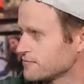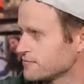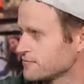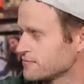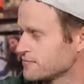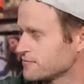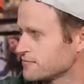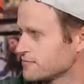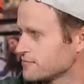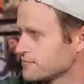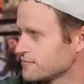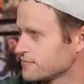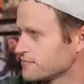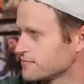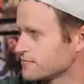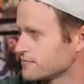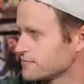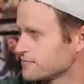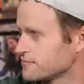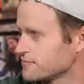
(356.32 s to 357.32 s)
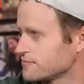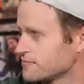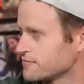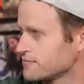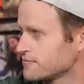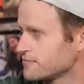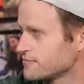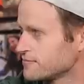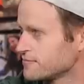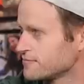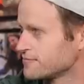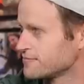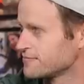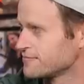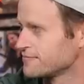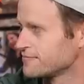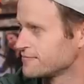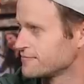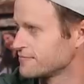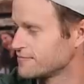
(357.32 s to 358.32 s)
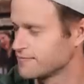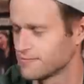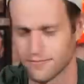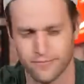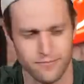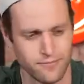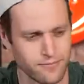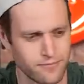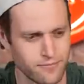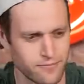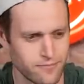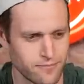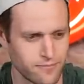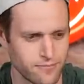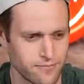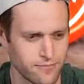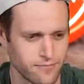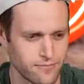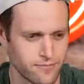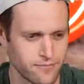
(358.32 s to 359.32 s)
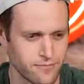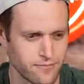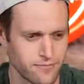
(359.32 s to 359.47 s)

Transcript: [no speech]